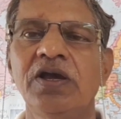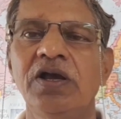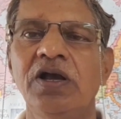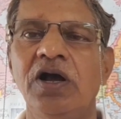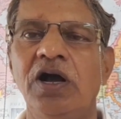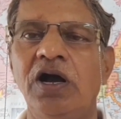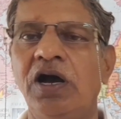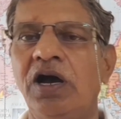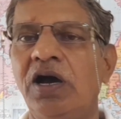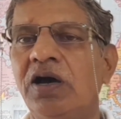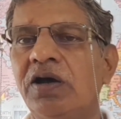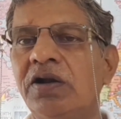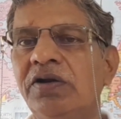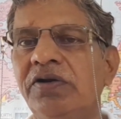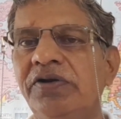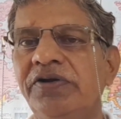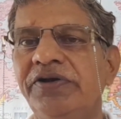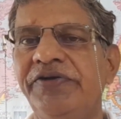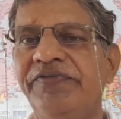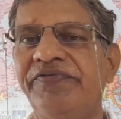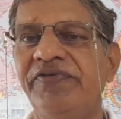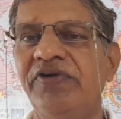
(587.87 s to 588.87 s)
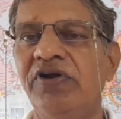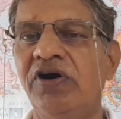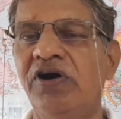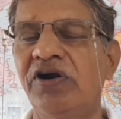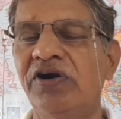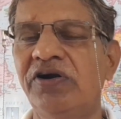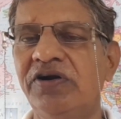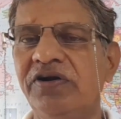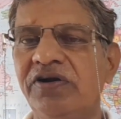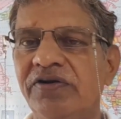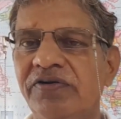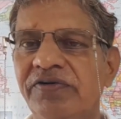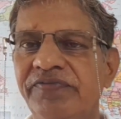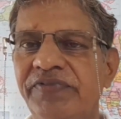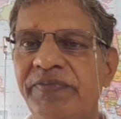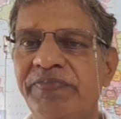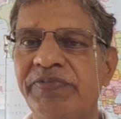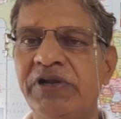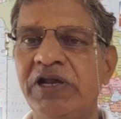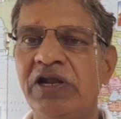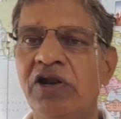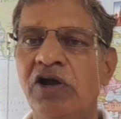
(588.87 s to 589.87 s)
or if not
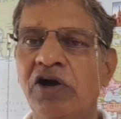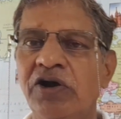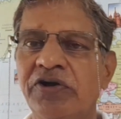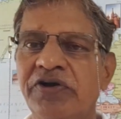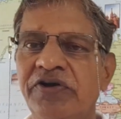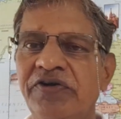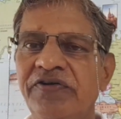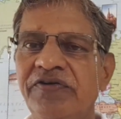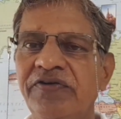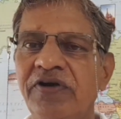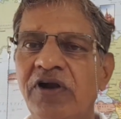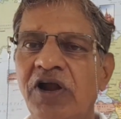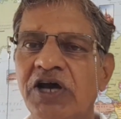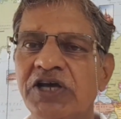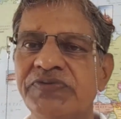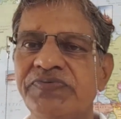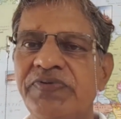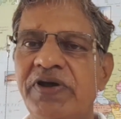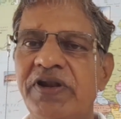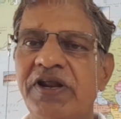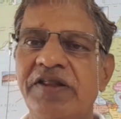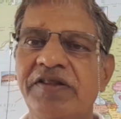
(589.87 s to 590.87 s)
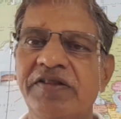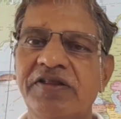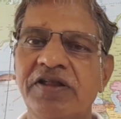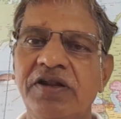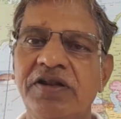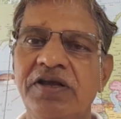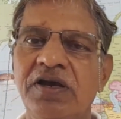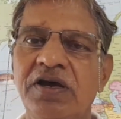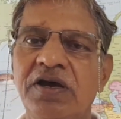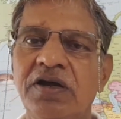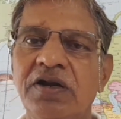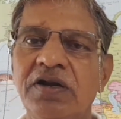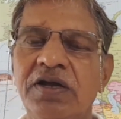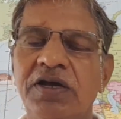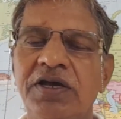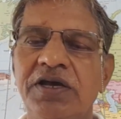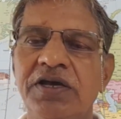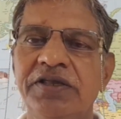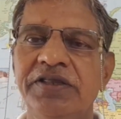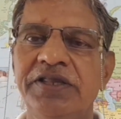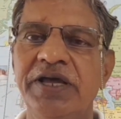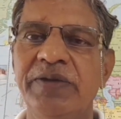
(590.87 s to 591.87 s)
50 lakh in last financial year,
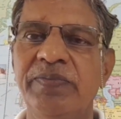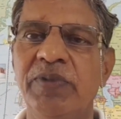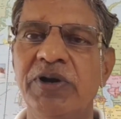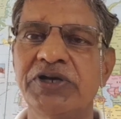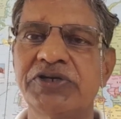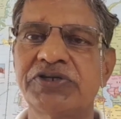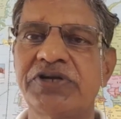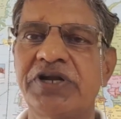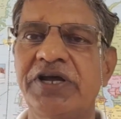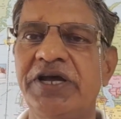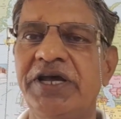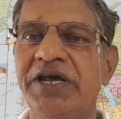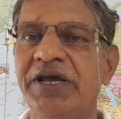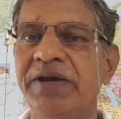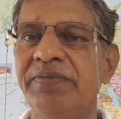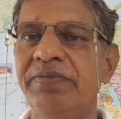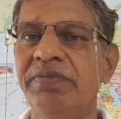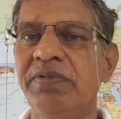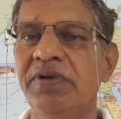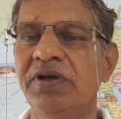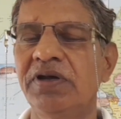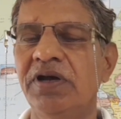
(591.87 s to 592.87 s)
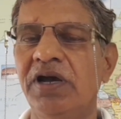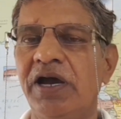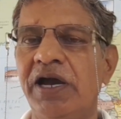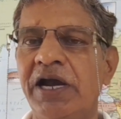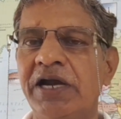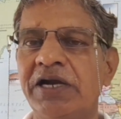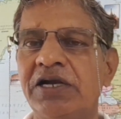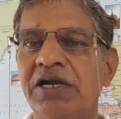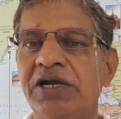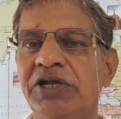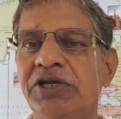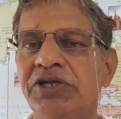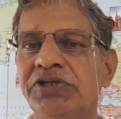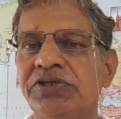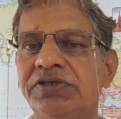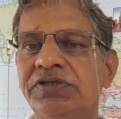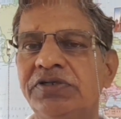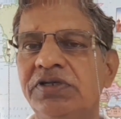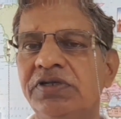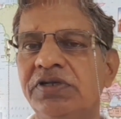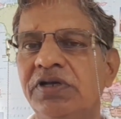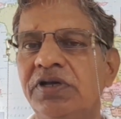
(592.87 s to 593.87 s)
they must have at
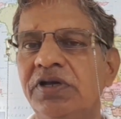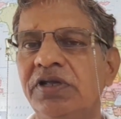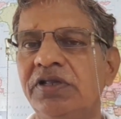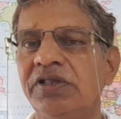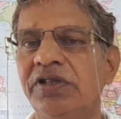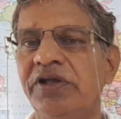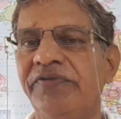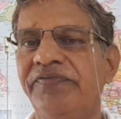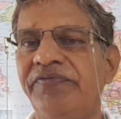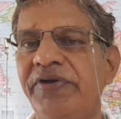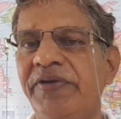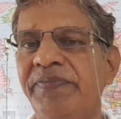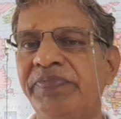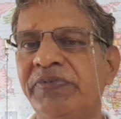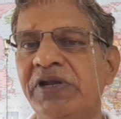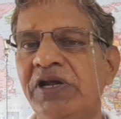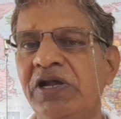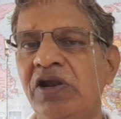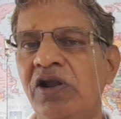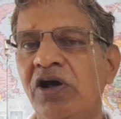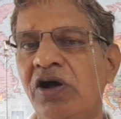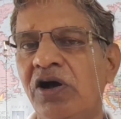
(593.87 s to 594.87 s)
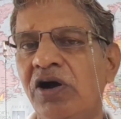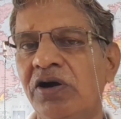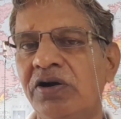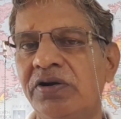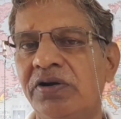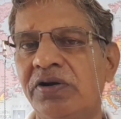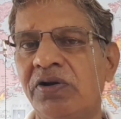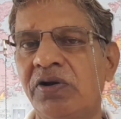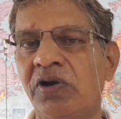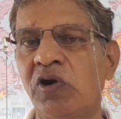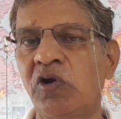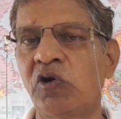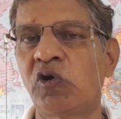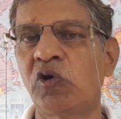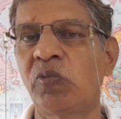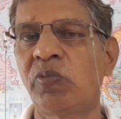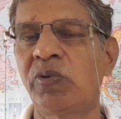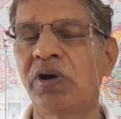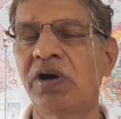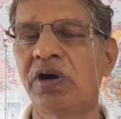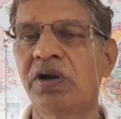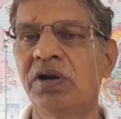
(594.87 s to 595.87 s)
least the 50 lakh
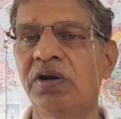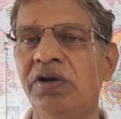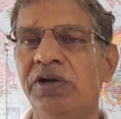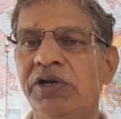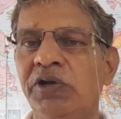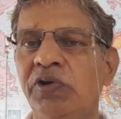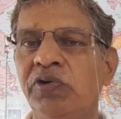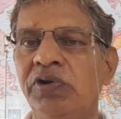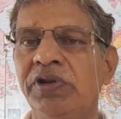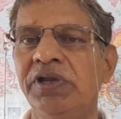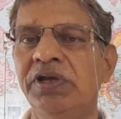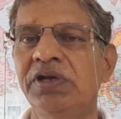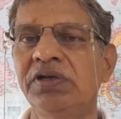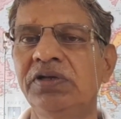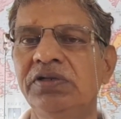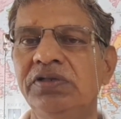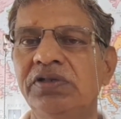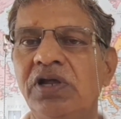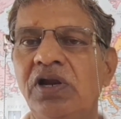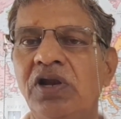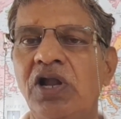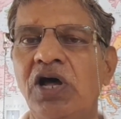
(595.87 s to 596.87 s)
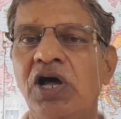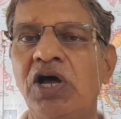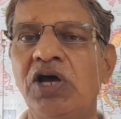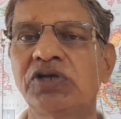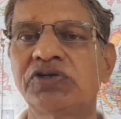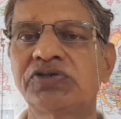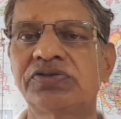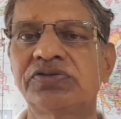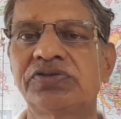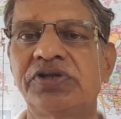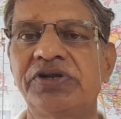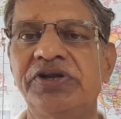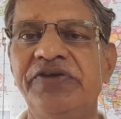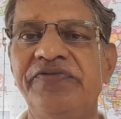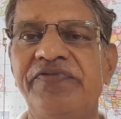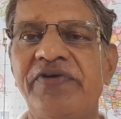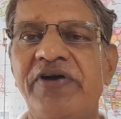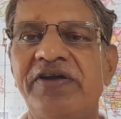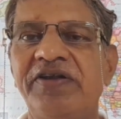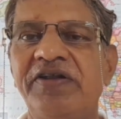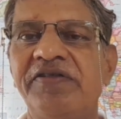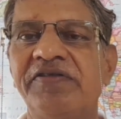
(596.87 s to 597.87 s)
turnover during the last 3
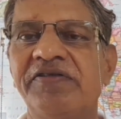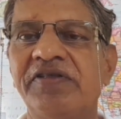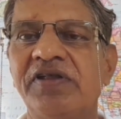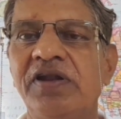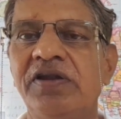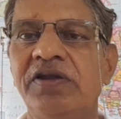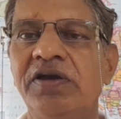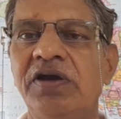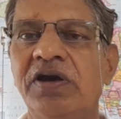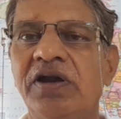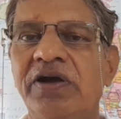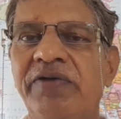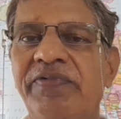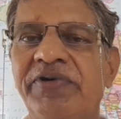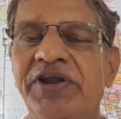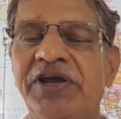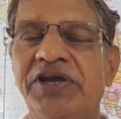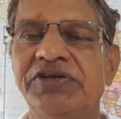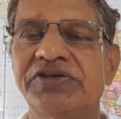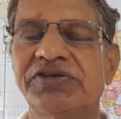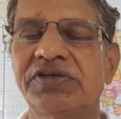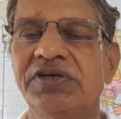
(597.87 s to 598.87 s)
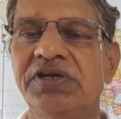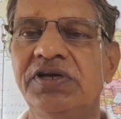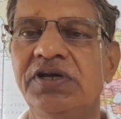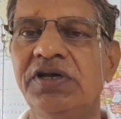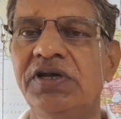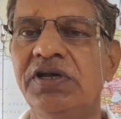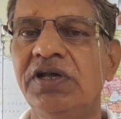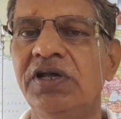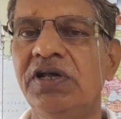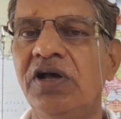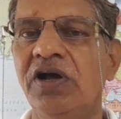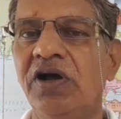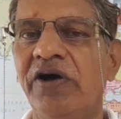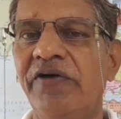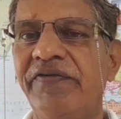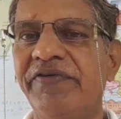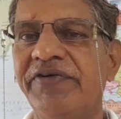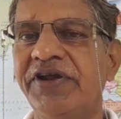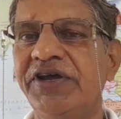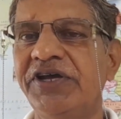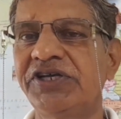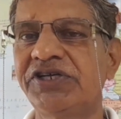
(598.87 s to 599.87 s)
financial year
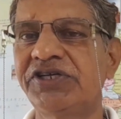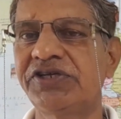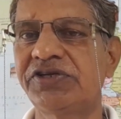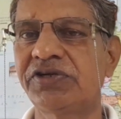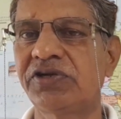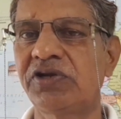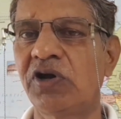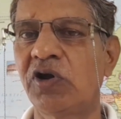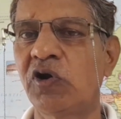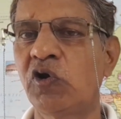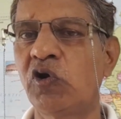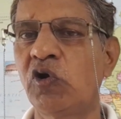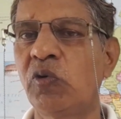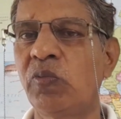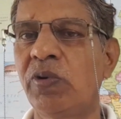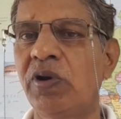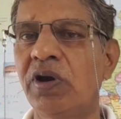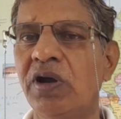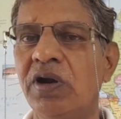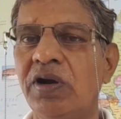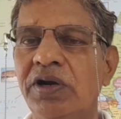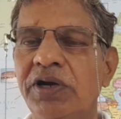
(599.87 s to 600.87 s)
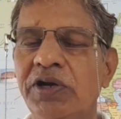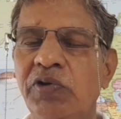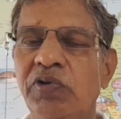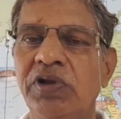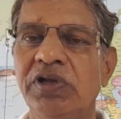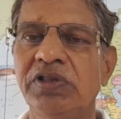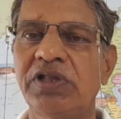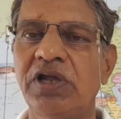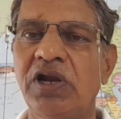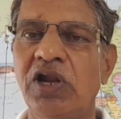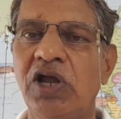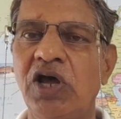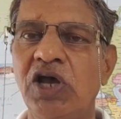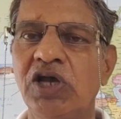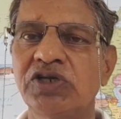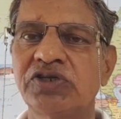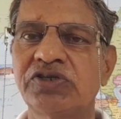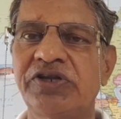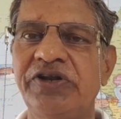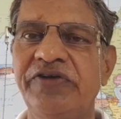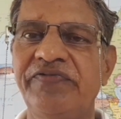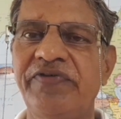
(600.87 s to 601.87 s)
average turnover during the
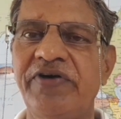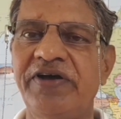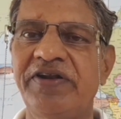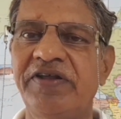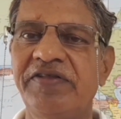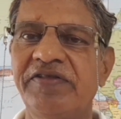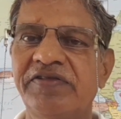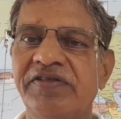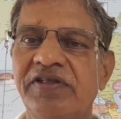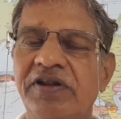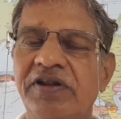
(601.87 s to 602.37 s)
last 3 financial